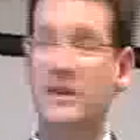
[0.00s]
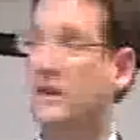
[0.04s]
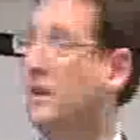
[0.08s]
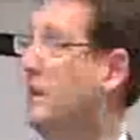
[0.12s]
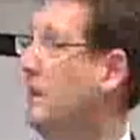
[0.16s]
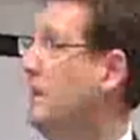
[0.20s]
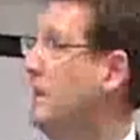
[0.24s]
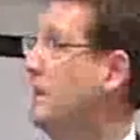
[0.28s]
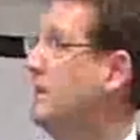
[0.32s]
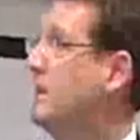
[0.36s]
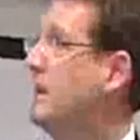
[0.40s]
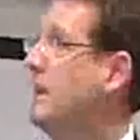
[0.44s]
a
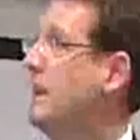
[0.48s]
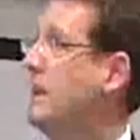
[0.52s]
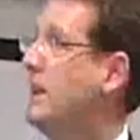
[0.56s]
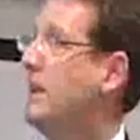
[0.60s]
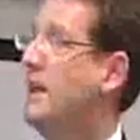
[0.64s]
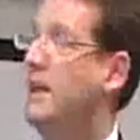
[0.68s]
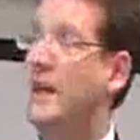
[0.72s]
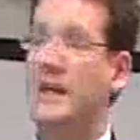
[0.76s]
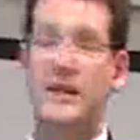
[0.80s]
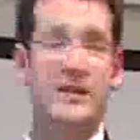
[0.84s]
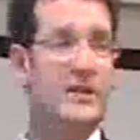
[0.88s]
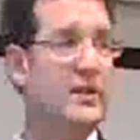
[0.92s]
minute
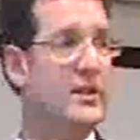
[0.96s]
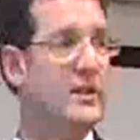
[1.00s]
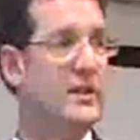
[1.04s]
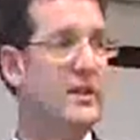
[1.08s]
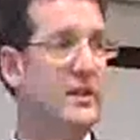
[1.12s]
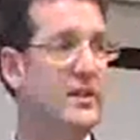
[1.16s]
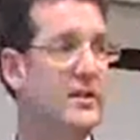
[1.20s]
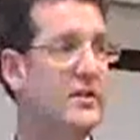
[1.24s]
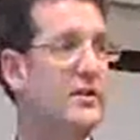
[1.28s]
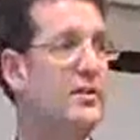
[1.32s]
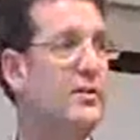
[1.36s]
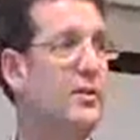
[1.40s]
to get an
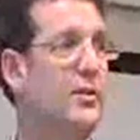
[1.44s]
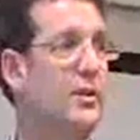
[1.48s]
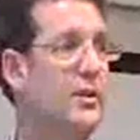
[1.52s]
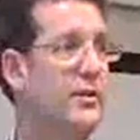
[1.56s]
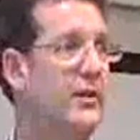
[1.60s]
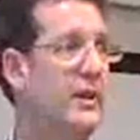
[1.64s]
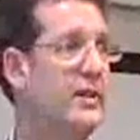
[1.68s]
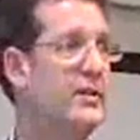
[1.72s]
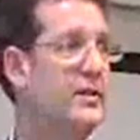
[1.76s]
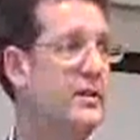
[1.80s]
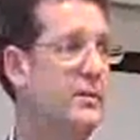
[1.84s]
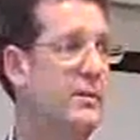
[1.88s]
answer to
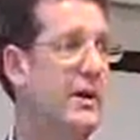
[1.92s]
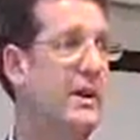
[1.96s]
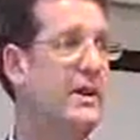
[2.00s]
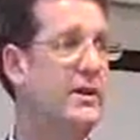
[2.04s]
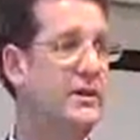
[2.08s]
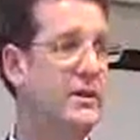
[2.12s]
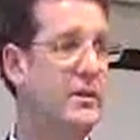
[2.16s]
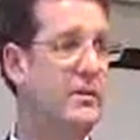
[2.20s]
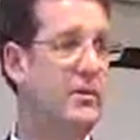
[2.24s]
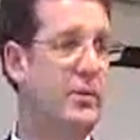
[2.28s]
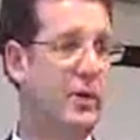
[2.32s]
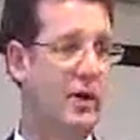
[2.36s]
this sort of
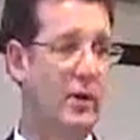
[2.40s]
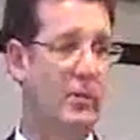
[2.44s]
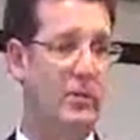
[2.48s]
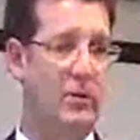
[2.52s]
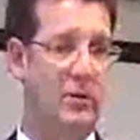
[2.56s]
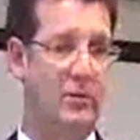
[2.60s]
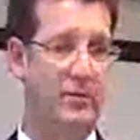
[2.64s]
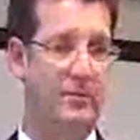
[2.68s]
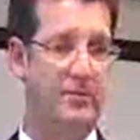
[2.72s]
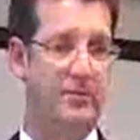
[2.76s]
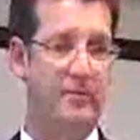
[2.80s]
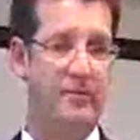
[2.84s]
estimation
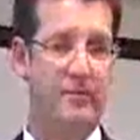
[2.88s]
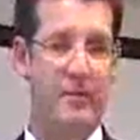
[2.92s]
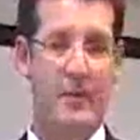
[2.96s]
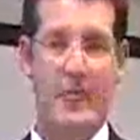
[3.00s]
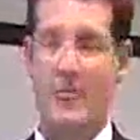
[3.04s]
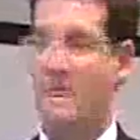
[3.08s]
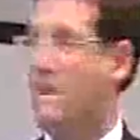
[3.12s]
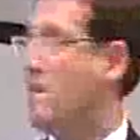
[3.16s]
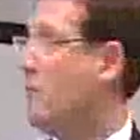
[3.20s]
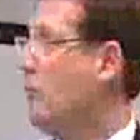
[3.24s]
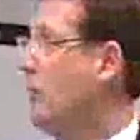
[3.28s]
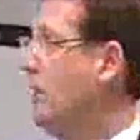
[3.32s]
problem.
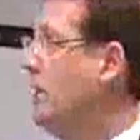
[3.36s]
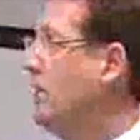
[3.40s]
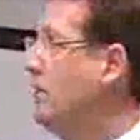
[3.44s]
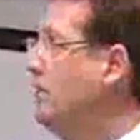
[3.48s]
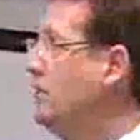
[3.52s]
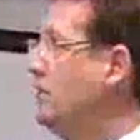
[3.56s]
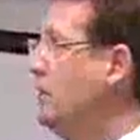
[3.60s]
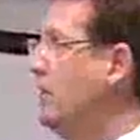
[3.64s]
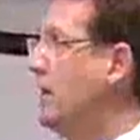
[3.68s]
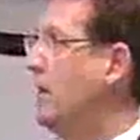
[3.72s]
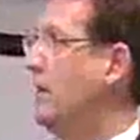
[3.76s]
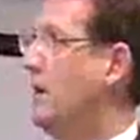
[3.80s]

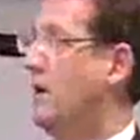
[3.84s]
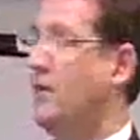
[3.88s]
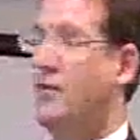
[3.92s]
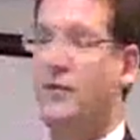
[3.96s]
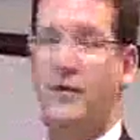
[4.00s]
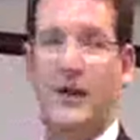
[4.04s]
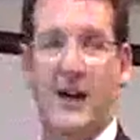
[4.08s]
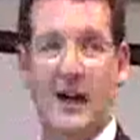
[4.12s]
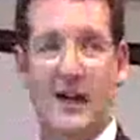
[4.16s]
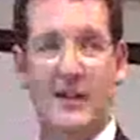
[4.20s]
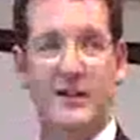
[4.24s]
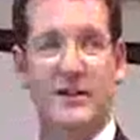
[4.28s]
We can do
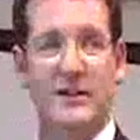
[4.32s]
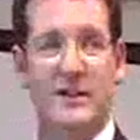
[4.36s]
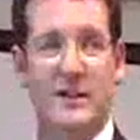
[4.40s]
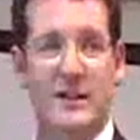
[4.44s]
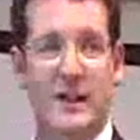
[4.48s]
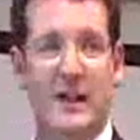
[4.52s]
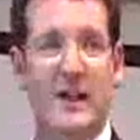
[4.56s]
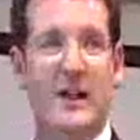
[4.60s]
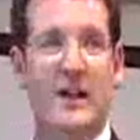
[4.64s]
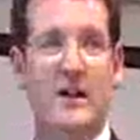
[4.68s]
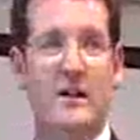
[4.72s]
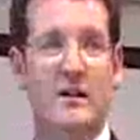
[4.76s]
it a lot
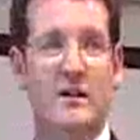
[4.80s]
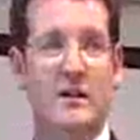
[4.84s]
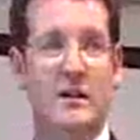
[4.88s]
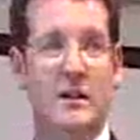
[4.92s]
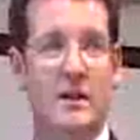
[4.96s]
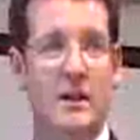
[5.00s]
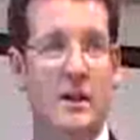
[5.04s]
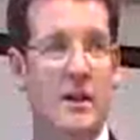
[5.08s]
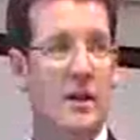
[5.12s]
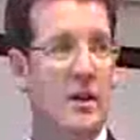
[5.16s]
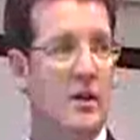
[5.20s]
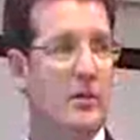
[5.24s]
faster
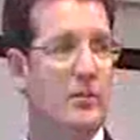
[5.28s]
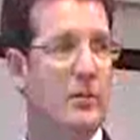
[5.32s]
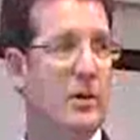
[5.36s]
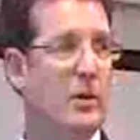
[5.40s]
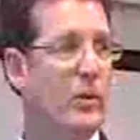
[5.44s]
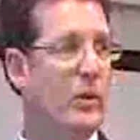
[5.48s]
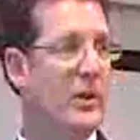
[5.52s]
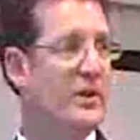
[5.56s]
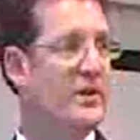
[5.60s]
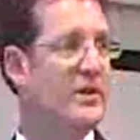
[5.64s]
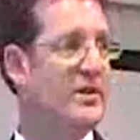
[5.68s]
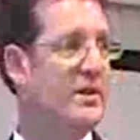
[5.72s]
now,
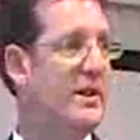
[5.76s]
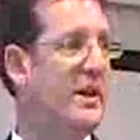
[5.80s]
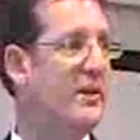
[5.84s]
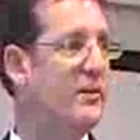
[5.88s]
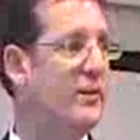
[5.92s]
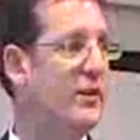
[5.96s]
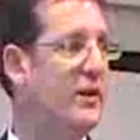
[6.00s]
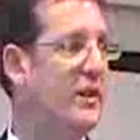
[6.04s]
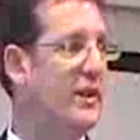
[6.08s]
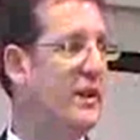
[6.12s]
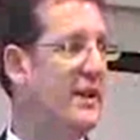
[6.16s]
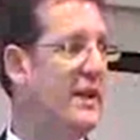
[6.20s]
but what
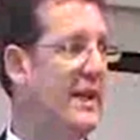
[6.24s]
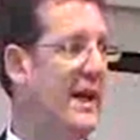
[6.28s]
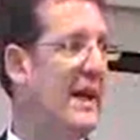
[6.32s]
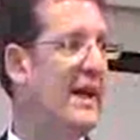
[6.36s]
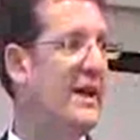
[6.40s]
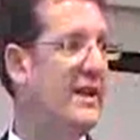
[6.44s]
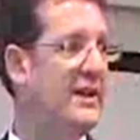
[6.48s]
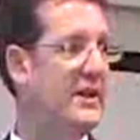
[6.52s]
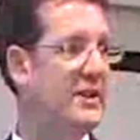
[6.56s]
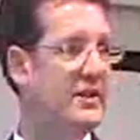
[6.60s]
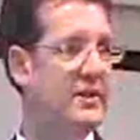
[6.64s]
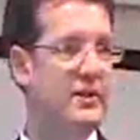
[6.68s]
does that
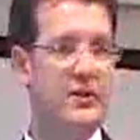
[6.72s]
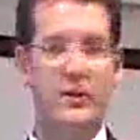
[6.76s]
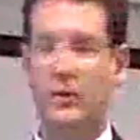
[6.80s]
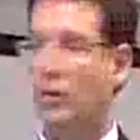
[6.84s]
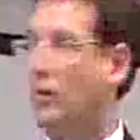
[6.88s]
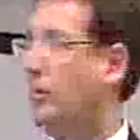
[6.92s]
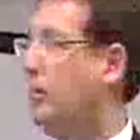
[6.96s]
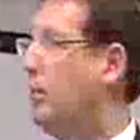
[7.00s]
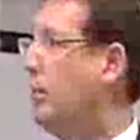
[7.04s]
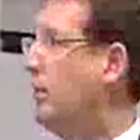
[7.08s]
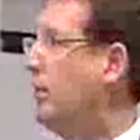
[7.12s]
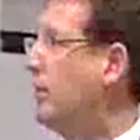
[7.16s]
really gain
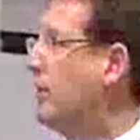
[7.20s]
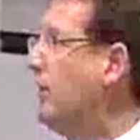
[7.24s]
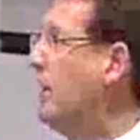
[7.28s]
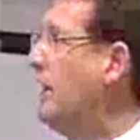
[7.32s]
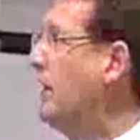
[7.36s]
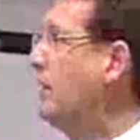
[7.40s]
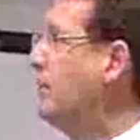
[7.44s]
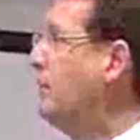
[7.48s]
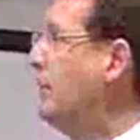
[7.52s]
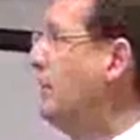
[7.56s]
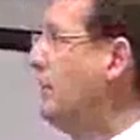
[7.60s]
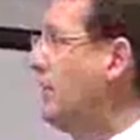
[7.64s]
us? Or
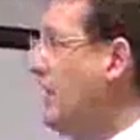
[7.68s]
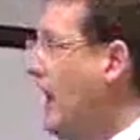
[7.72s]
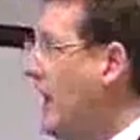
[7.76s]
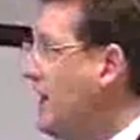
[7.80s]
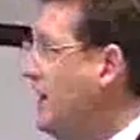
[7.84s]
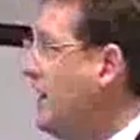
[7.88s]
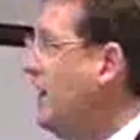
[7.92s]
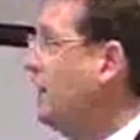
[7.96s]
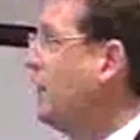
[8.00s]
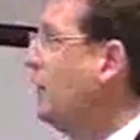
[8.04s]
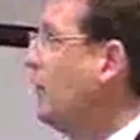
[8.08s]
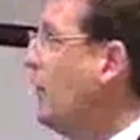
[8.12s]
put
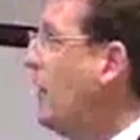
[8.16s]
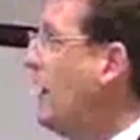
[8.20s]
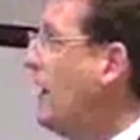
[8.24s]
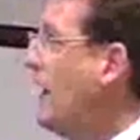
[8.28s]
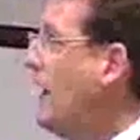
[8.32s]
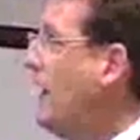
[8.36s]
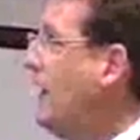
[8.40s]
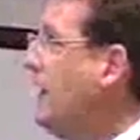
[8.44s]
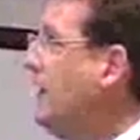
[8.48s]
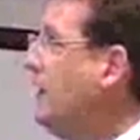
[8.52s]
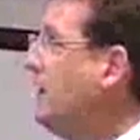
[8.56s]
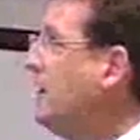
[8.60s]

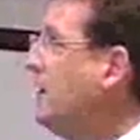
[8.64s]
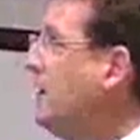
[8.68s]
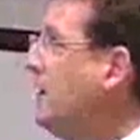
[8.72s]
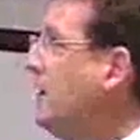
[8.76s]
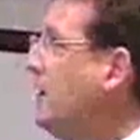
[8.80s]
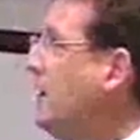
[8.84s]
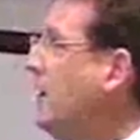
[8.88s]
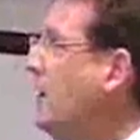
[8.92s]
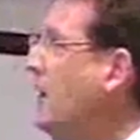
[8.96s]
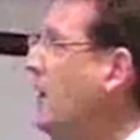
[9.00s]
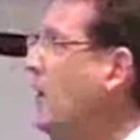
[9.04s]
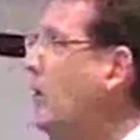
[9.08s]
another
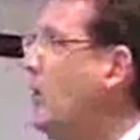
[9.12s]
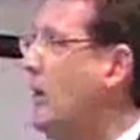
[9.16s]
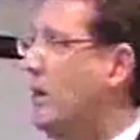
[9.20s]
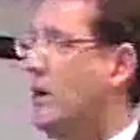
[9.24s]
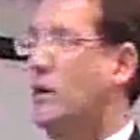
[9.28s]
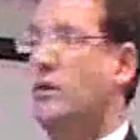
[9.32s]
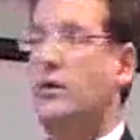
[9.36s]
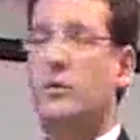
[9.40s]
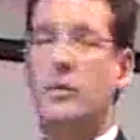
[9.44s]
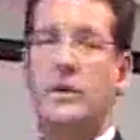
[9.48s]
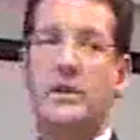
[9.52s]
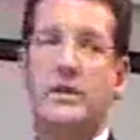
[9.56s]
way,
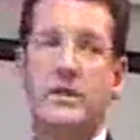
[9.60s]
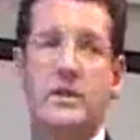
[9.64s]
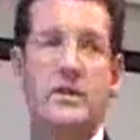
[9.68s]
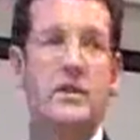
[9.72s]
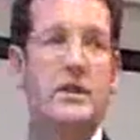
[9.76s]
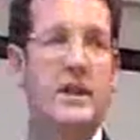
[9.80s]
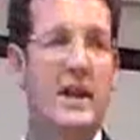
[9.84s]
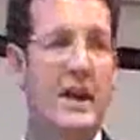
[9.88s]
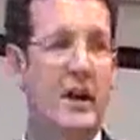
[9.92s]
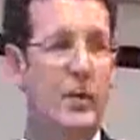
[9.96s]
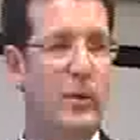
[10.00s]
what could we